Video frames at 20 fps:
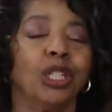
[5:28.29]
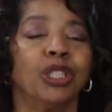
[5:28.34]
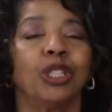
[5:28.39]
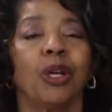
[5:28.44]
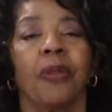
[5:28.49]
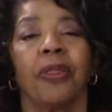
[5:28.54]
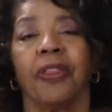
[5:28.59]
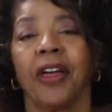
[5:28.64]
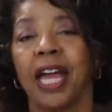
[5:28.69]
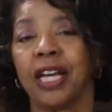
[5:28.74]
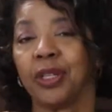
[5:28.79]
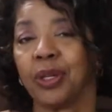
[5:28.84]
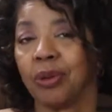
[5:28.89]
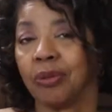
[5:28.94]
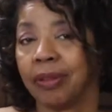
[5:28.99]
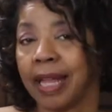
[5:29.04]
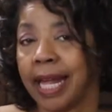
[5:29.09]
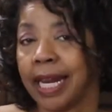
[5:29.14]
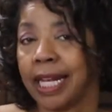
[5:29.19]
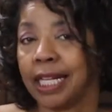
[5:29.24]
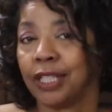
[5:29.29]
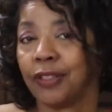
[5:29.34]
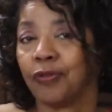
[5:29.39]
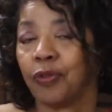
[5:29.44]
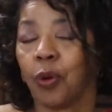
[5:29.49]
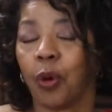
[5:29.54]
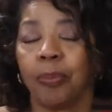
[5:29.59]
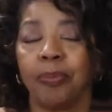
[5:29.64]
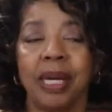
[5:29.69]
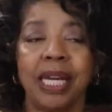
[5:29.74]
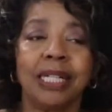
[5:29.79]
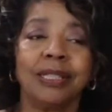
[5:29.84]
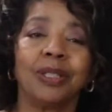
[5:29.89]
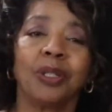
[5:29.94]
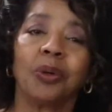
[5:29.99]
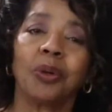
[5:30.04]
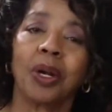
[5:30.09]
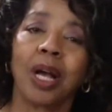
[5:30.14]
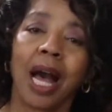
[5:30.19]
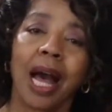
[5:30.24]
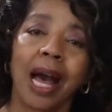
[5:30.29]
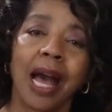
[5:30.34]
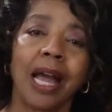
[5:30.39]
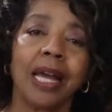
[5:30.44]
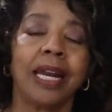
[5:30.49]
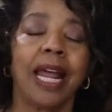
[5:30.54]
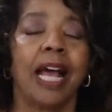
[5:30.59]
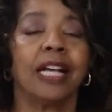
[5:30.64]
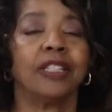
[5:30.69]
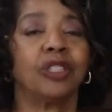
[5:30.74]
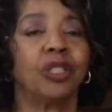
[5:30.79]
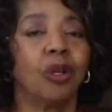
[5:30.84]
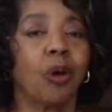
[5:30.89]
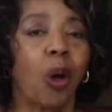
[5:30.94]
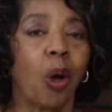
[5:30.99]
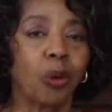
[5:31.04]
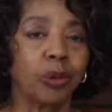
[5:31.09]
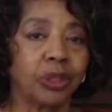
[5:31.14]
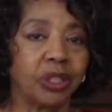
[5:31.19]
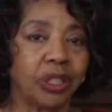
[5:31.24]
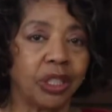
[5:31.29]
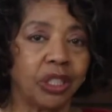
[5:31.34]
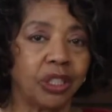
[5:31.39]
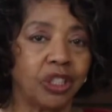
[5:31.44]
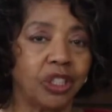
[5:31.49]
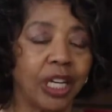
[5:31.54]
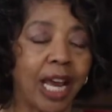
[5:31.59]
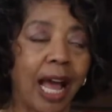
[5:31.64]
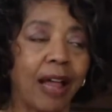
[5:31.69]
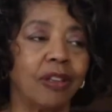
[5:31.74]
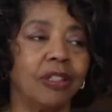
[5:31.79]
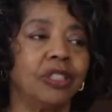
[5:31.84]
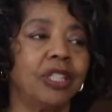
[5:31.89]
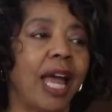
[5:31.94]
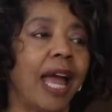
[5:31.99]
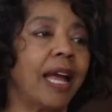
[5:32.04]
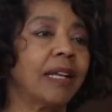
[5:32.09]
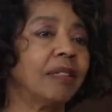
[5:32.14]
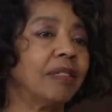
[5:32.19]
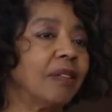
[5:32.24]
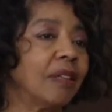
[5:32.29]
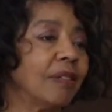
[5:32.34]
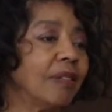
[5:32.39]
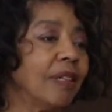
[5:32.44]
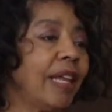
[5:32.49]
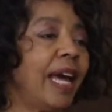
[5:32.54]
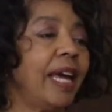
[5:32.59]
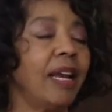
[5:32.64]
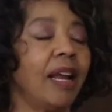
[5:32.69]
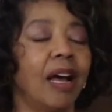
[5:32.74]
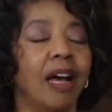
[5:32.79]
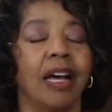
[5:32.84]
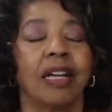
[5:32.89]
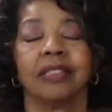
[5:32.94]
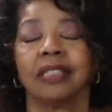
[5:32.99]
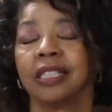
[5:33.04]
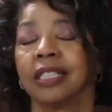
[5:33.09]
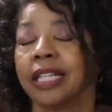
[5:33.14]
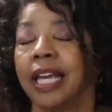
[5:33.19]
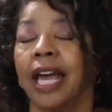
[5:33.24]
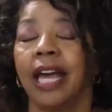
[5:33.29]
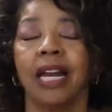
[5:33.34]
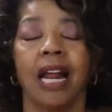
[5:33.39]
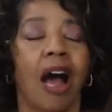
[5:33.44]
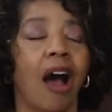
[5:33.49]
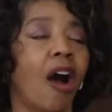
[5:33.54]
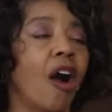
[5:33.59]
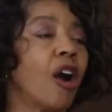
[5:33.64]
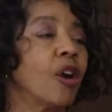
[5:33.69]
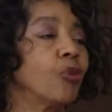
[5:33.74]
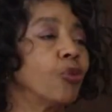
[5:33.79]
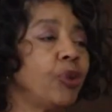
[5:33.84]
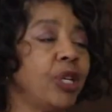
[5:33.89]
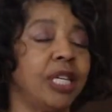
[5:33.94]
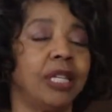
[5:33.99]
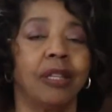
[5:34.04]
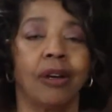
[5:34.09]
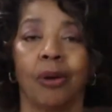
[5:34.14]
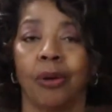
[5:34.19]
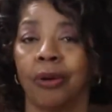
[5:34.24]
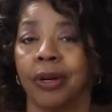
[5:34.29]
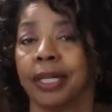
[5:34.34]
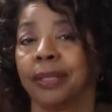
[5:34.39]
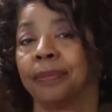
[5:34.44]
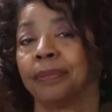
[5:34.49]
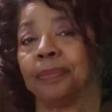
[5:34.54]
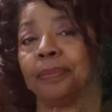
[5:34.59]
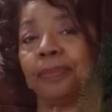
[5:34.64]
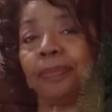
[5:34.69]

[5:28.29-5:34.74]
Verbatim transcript: So thank you, ladies, for being so kind as to host this challenge and to let us get our wreath on.